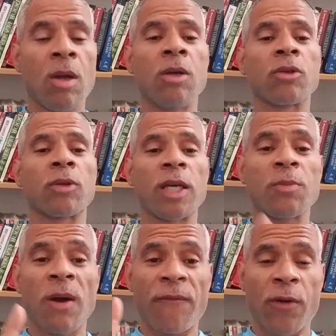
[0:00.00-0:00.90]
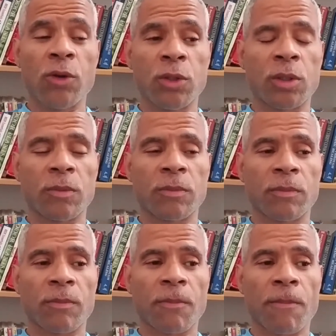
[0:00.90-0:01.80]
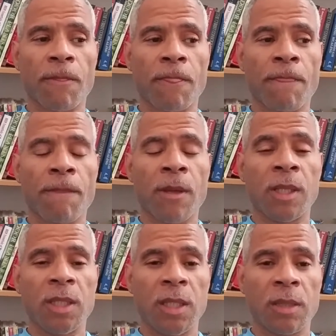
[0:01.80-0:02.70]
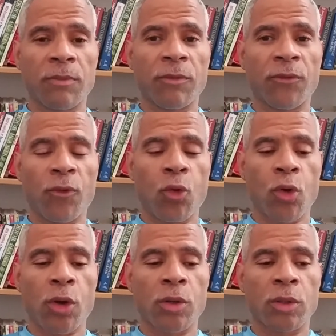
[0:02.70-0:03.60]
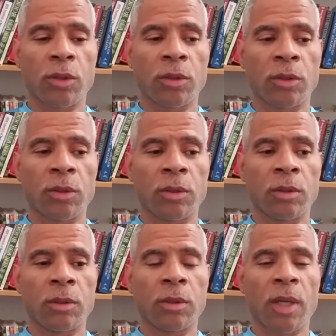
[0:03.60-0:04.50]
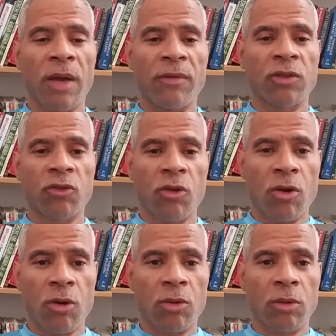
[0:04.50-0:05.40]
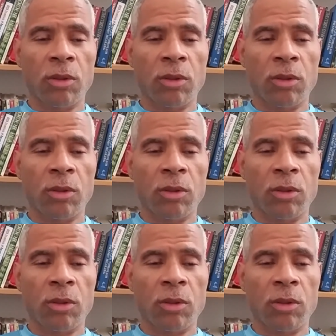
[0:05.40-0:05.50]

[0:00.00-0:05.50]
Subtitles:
So that's my first tip for having a strong,